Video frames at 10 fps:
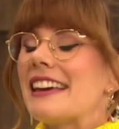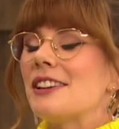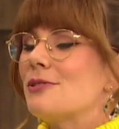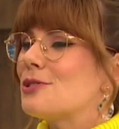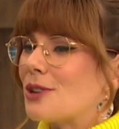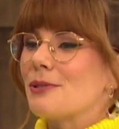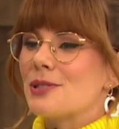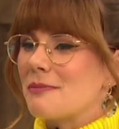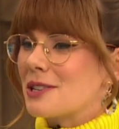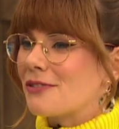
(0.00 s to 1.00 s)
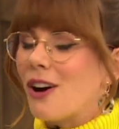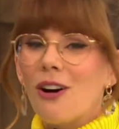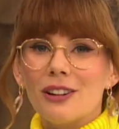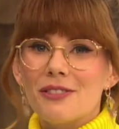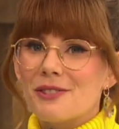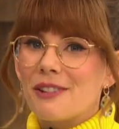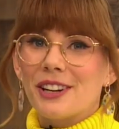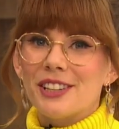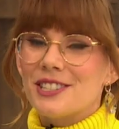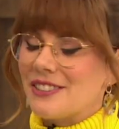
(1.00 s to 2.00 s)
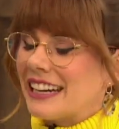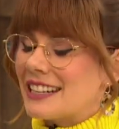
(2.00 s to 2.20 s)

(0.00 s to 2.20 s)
thank you so, so much for all of the work you're doing.